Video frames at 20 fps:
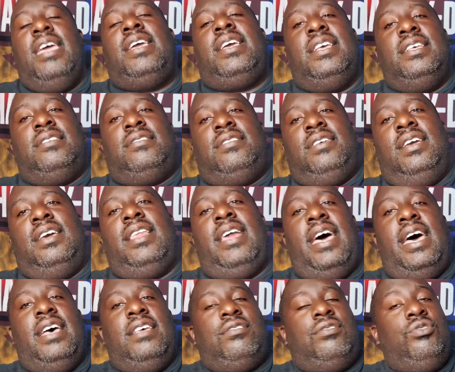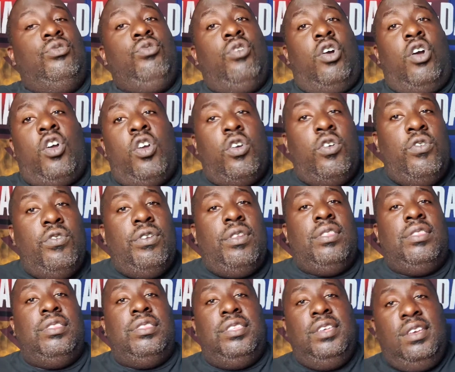can see it as you
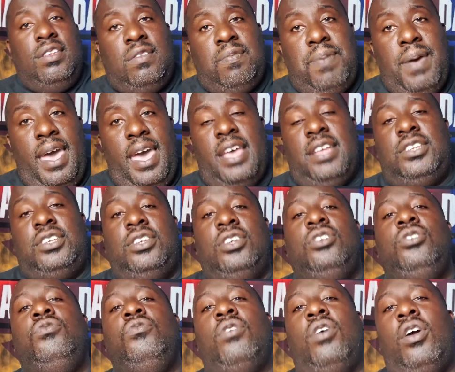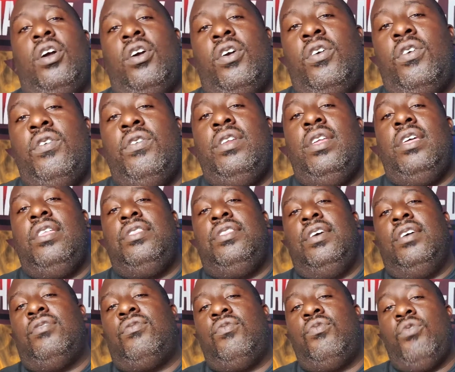earn this patch. You earn
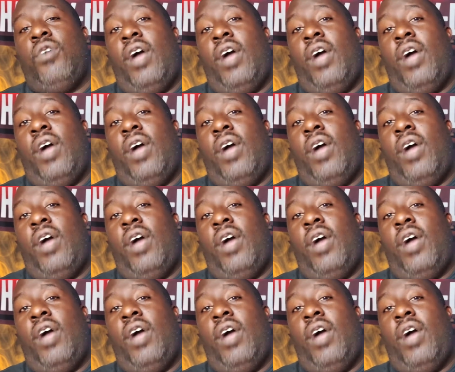this